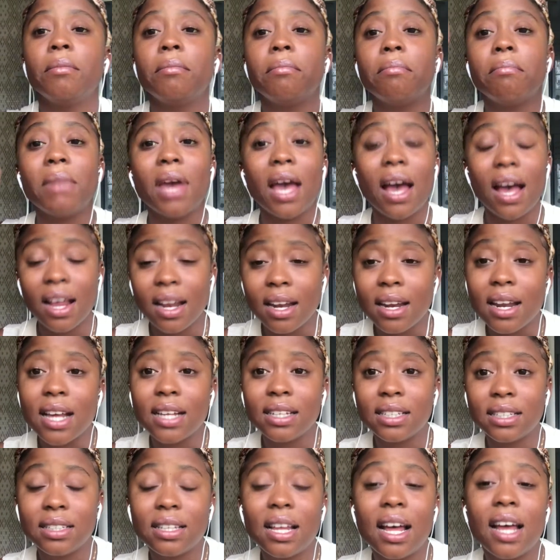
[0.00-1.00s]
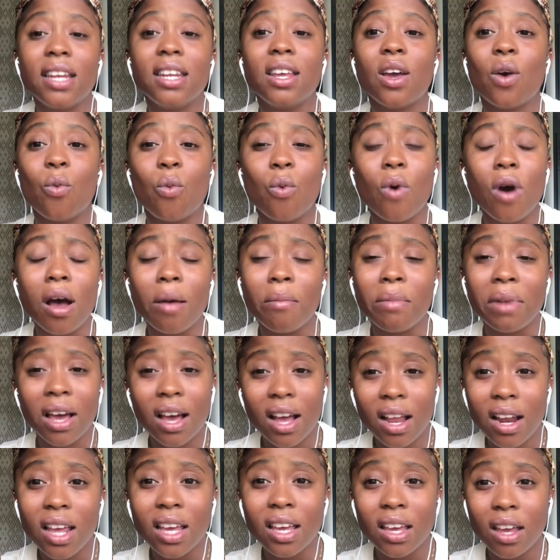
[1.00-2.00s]
Me understand. You want me
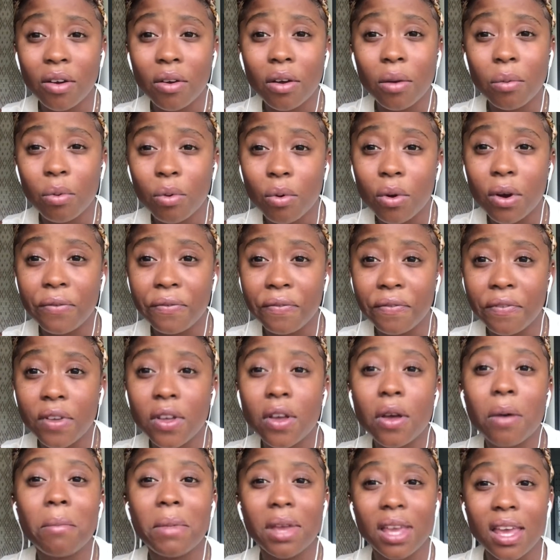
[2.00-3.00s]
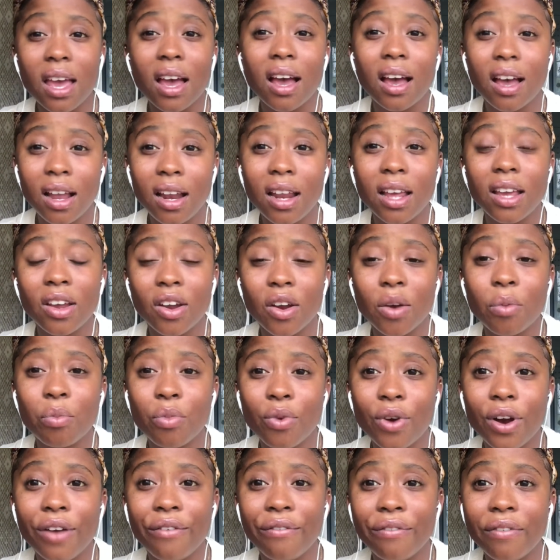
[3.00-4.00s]
collect your report for you? Me can collect your
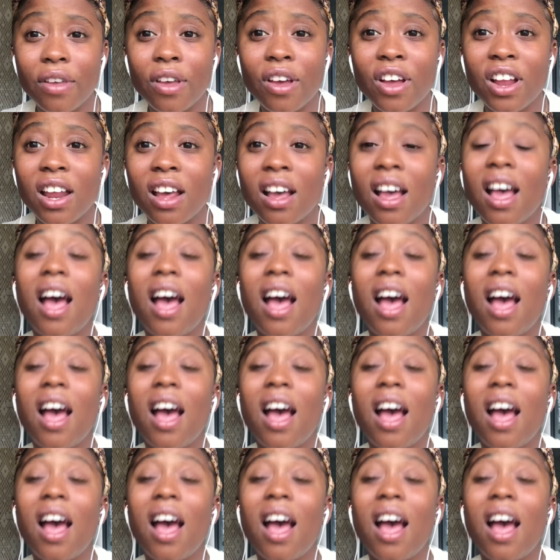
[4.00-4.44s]
report for you. Now.